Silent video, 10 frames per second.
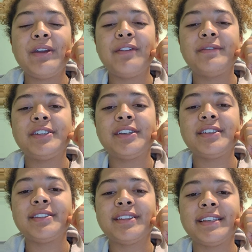could have
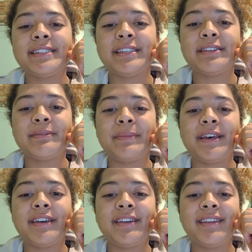just listened,
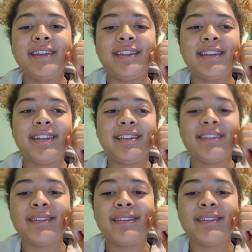but he didn't.